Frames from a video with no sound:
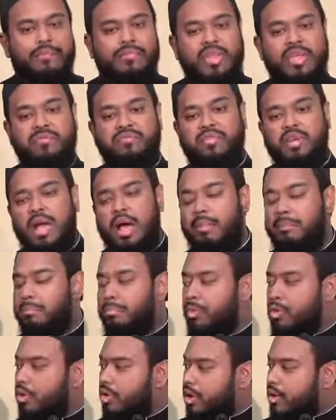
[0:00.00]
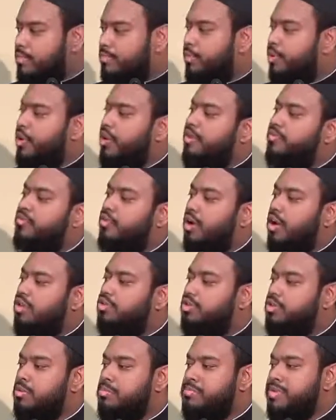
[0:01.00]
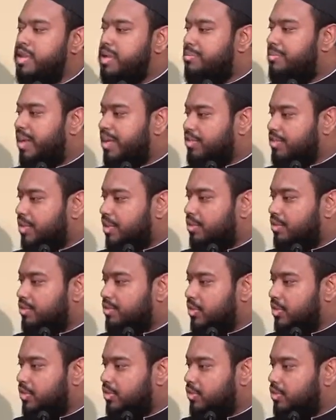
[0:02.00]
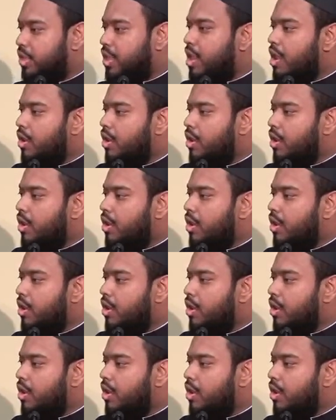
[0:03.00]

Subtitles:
if not more important, for us to minimize our sins?